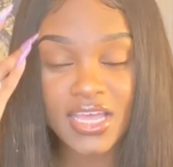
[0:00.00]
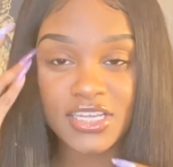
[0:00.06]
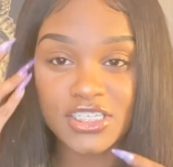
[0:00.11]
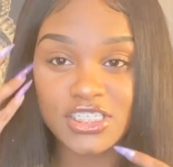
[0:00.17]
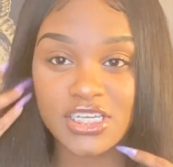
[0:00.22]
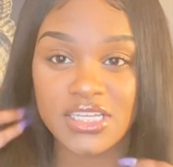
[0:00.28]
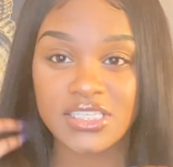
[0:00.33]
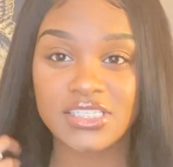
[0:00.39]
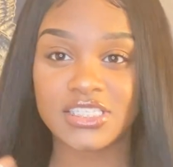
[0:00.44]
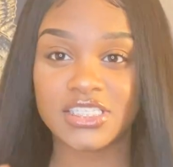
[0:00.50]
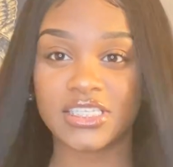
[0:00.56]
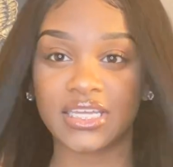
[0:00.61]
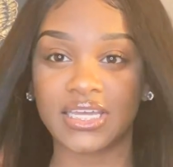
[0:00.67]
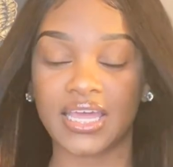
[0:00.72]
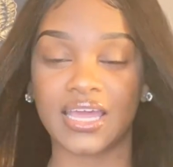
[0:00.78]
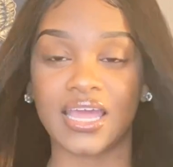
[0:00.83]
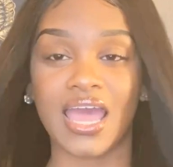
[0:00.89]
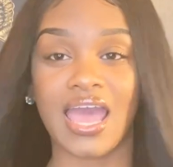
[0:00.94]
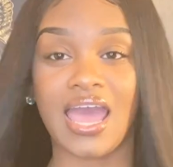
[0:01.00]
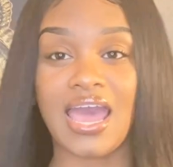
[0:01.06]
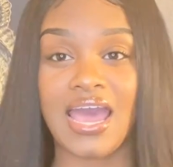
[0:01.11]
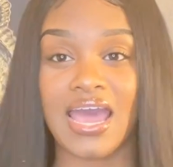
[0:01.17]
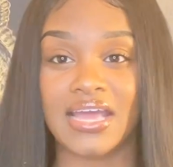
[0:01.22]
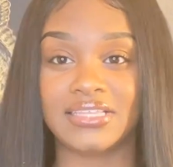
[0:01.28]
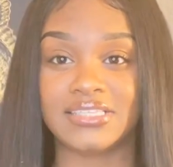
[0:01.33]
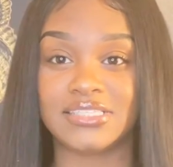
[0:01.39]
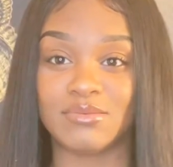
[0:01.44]
just to
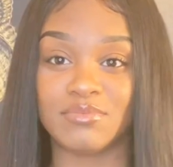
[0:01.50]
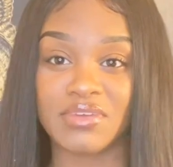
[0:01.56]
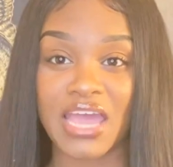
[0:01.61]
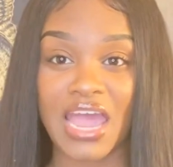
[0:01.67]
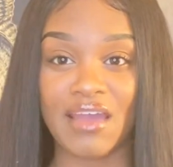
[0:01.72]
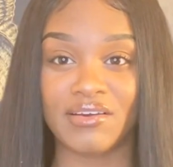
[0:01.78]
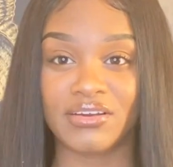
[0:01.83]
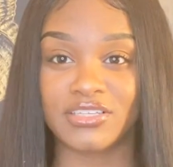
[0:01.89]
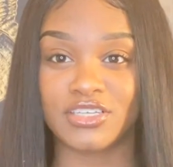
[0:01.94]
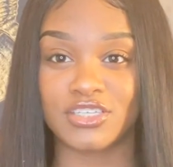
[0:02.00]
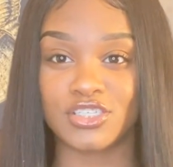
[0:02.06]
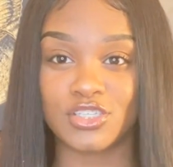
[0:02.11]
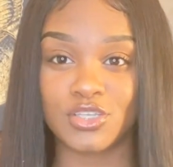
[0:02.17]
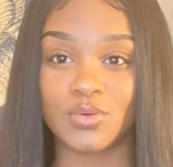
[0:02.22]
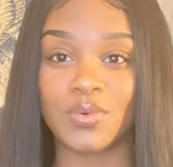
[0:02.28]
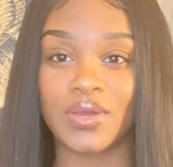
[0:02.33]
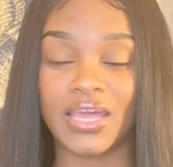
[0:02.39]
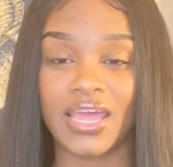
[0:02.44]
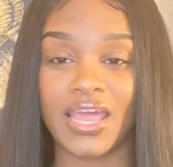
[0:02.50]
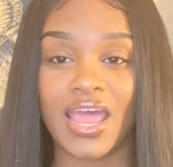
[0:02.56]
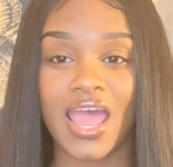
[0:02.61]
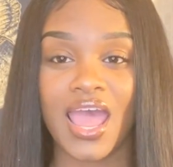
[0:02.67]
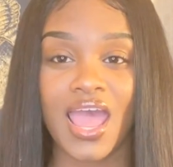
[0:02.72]
add some character to it.